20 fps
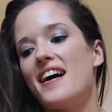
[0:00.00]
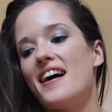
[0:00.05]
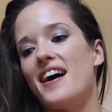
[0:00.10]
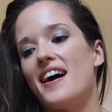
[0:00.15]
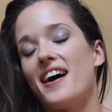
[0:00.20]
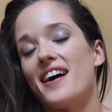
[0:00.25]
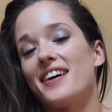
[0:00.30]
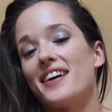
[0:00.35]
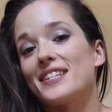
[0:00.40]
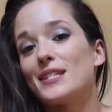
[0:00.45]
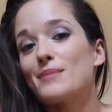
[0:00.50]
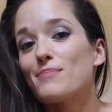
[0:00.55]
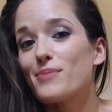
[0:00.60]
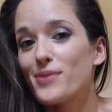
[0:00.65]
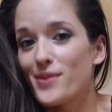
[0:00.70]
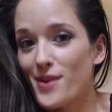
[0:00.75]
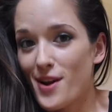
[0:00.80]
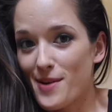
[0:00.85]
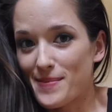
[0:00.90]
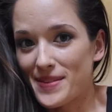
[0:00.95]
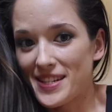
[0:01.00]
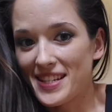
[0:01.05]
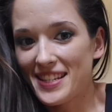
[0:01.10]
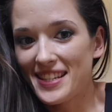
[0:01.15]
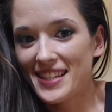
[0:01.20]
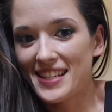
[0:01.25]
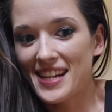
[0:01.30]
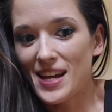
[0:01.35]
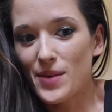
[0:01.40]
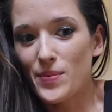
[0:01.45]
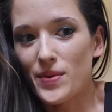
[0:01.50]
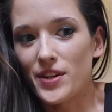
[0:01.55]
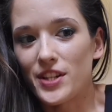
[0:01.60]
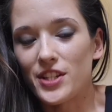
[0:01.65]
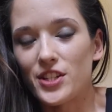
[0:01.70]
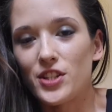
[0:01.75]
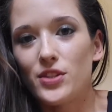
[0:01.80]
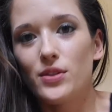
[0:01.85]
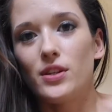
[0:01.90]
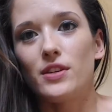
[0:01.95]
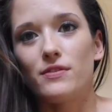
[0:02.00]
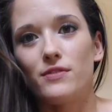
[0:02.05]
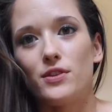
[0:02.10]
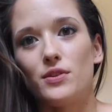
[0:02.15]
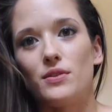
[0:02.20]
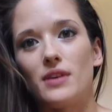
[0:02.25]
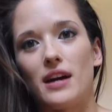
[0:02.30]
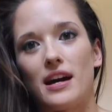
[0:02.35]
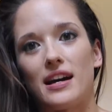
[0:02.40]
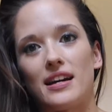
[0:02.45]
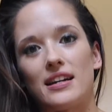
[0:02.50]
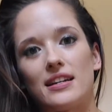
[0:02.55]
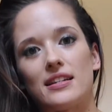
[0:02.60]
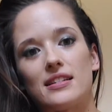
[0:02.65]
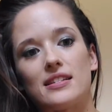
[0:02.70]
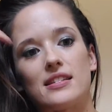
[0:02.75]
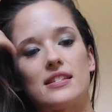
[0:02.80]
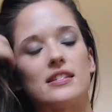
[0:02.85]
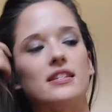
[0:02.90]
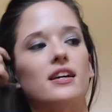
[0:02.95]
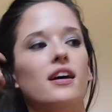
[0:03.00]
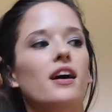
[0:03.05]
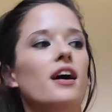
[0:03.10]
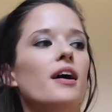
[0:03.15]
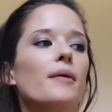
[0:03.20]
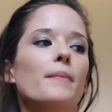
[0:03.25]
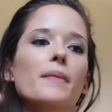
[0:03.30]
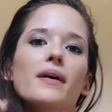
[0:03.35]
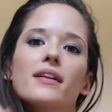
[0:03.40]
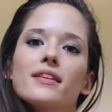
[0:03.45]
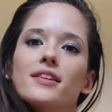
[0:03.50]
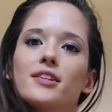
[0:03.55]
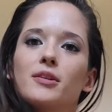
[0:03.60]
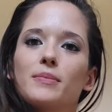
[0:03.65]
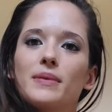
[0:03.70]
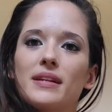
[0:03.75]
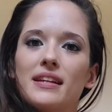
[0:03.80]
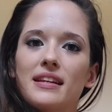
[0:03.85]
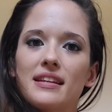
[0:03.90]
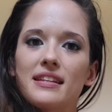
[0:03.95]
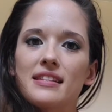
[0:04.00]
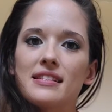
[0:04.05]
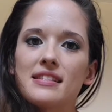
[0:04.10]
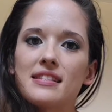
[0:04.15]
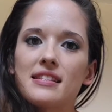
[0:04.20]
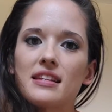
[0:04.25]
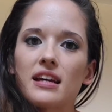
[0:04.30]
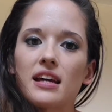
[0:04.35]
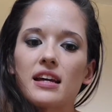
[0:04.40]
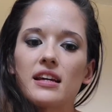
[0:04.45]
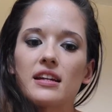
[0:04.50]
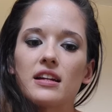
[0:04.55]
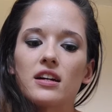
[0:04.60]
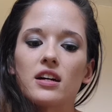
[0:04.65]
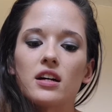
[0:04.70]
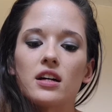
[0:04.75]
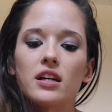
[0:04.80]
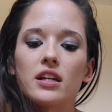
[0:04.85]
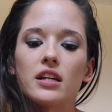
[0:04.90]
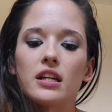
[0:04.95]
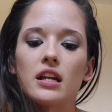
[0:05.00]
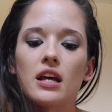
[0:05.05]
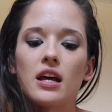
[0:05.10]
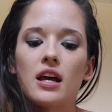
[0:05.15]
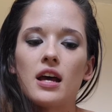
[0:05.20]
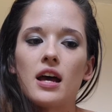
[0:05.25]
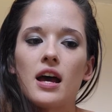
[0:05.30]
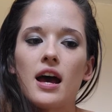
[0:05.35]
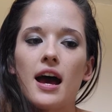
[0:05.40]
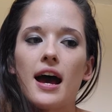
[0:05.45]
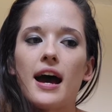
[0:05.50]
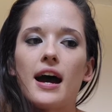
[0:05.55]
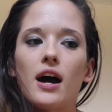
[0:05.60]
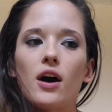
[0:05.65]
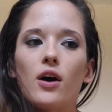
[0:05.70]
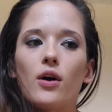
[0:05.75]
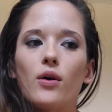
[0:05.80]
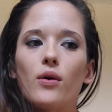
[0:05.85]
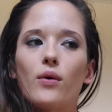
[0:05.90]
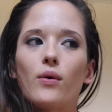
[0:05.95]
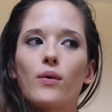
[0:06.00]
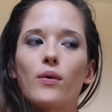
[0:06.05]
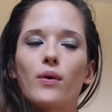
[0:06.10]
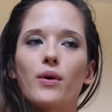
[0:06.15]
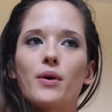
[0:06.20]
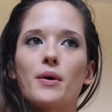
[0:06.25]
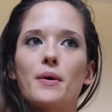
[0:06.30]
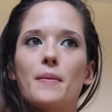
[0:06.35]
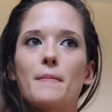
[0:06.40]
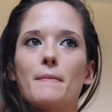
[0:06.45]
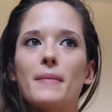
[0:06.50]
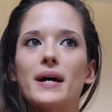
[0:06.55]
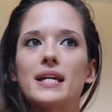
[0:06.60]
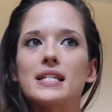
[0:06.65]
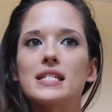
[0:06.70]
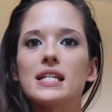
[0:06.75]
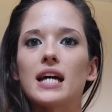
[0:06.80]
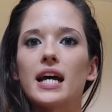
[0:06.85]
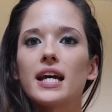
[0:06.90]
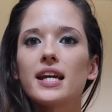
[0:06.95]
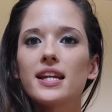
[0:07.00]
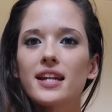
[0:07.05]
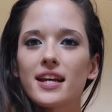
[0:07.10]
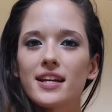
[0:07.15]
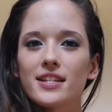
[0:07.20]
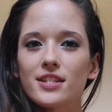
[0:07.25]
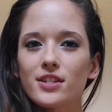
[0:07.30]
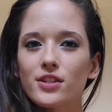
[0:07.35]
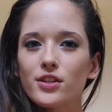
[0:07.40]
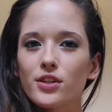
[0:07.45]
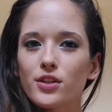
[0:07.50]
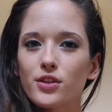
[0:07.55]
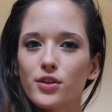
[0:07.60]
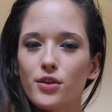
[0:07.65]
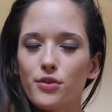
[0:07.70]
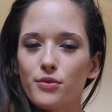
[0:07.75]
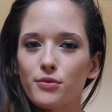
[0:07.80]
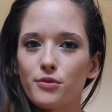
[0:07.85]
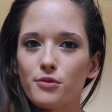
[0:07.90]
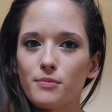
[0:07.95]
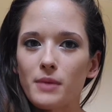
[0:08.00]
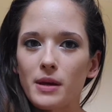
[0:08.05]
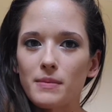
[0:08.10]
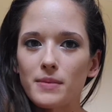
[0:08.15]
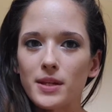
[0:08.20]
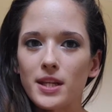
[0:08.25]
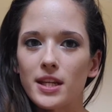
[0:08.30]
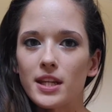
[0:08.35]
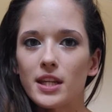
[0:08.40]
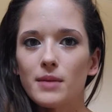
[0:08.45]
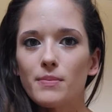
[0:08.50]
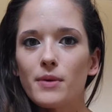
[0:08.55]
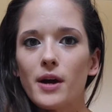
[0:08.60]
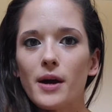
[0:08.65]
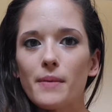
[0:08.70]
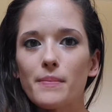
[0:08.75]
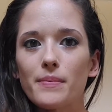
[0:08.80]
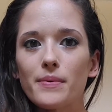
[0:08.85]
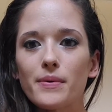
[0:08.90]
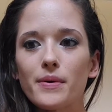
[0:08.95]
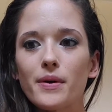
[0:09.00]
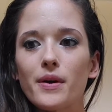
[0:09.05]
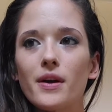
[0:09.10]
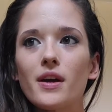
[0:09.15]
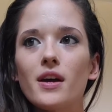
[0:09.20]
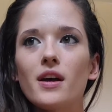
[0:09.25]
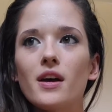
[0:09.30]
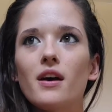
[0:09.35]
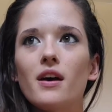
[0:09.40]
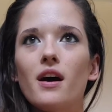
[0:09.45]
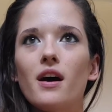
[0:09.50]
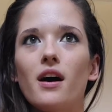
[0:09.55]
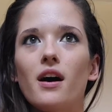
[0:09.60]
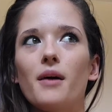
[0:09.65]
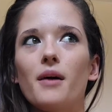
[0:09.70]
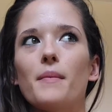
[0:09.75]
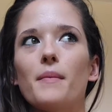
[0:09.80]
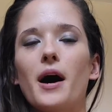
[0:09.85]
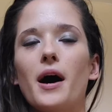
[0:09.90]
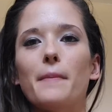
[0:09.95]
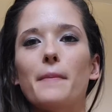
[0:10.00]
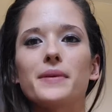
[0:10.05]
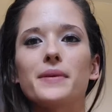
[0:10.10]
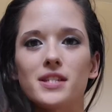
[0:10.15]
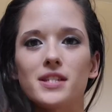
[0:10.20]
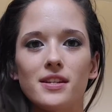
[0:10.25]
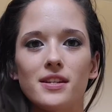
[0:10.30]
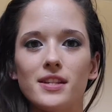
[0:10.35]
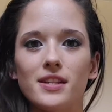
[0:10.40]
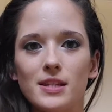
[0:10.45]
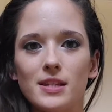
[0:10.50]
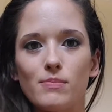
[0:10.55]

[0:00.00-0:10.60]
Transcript: As promised, I wanted to give you guys a little bit of insight on how my diet has looked through my bikini prep up until